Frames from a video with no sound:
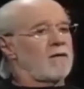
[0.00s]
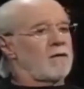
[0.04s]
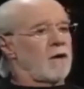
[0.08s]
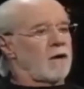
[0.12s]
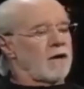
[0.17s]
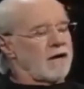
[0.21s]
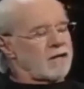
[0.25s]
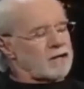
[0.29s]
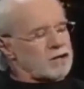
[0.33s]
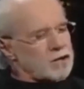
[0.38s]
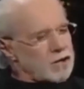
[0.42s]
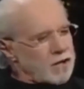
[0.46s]
The
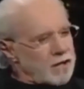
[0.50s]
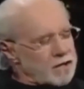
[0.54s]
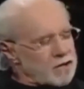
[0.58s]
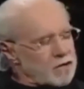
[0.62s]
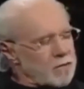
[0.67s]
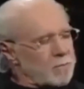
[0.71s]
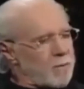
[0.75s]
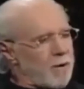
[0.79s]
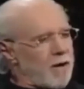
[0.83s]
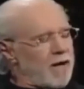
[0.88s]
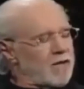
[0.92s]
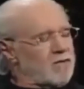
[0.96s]

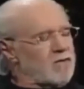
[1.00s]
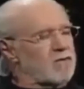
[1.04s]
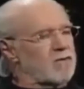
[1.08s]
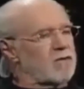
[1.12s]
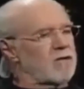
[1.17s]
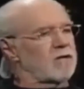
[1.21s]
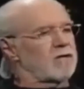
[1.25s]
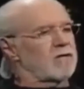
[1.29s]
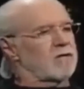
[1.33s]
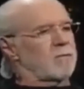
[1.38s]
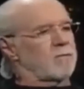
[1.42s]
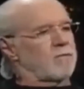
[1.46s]
legislature
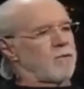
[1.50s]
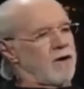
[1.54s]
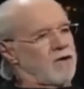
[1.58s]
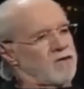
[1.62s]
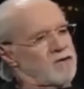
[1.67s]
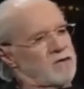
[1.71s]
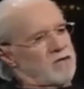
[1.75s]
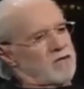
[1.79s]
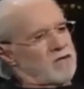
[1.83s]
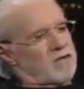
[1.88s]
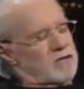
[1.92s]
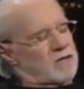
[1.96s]
passes it. The
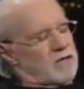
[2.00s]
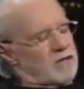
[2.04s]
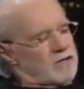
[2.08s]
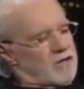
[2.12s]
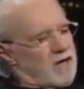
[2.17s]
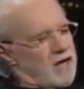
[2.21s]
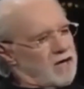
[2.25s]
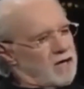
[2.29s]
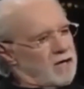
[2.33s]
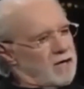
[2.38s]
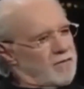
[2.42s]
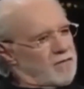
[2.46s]
president, the
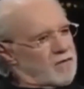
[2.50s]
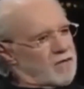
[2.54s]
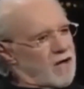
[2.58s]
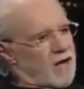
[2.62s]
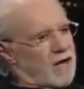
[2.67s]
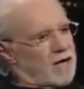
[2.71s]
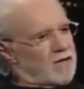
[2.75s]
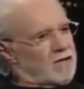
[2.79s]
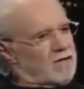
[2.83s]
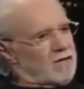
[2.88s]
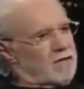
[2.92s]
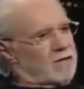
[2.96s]
executive
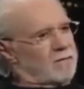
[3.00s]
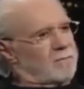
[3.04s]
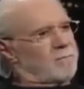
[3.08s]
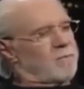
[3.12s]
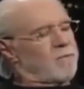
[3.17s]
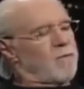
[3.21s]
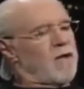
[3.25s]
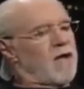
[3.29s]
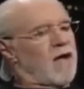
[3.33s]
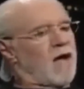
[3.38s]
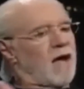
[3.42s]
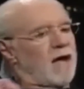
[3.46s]
signs it,
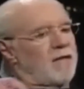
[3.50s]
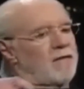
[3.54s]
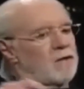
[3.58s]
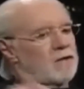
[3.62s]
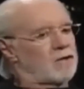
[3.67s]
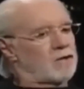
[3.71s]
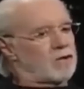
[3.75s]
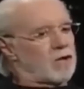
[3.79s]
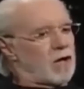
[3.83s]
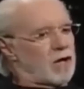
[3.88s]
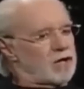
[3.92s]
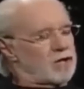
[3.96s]
and
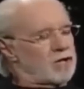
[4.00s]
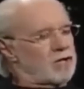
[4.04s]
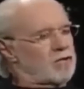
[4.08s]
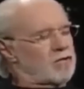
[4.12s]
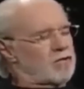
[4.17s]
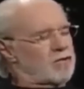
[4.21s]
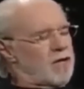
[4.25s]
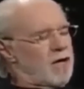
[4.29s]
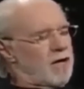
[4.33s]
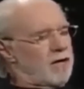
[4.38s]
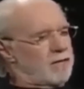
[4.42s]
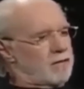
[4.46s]
the
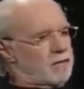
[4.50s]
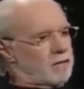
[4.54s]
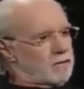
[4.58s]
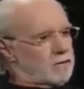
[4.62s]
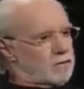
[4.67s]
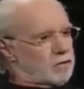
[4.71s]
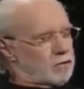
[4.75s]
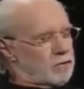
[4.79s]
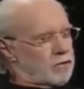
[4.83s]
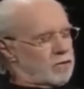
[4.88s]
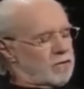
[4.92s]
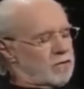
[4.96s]
judges, then the
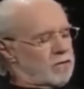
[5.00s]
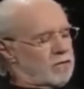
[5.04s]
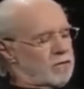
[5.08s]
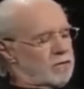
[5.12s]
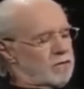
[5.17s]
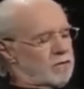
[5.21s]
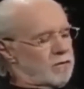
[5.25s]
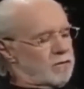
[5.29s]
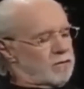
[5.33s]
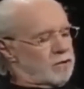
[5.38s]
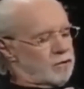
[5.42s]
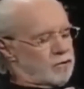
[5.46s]

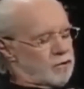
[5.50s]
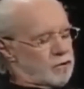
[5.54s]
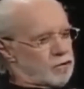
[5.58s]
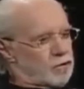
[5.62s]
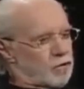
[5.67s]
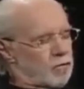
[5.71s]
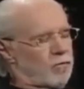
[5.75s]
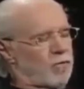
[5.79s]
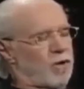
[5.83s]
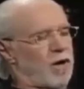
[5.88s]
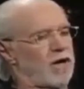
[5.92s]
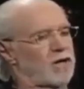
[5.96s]

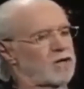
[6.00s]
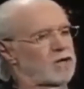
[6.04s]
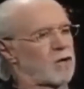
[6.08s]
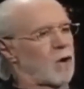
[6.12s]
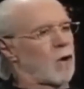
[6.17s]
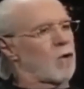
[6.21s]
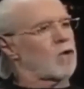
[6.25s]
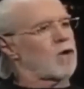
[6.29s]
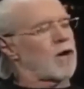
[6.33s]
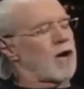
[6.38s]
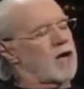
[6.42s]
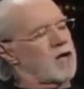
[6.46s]
judicial branch
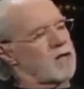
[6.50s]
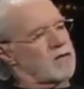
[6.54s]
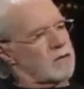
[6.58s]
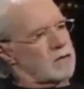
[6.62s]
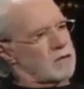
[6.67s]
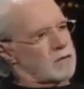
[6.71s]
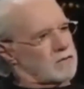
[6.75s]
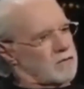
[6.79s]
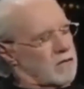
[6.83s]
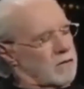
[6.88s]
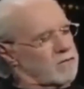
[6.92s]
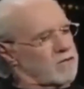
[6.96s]
okays
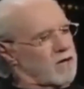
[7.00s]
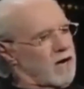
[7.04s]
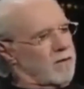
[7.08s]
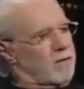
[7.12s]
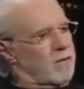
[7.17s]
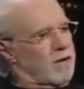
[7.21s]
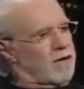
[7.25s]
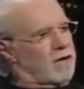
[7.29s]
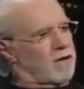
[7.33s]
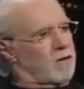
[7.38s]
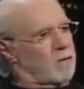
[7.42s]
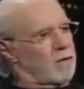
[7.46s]
it
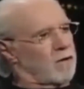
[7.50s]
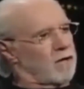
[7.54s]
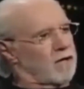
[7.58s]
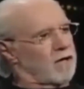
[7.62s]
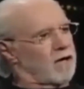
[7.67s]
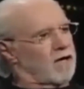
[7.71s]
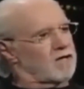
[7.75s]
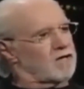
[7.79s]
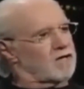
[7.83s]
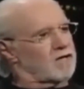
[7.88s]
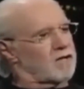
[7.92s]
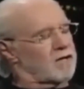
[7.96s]
sometime later when it
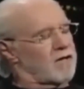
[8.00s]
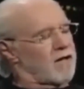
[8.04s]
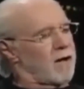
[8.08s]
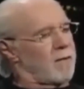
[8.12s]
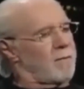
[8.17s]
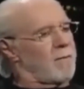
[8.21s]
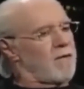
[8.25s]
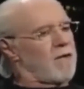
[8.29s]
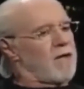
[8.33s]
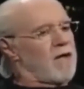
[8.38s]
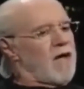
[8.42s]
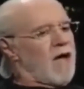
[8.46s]
gets to
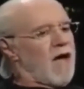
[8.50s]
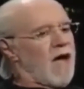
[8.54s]
them.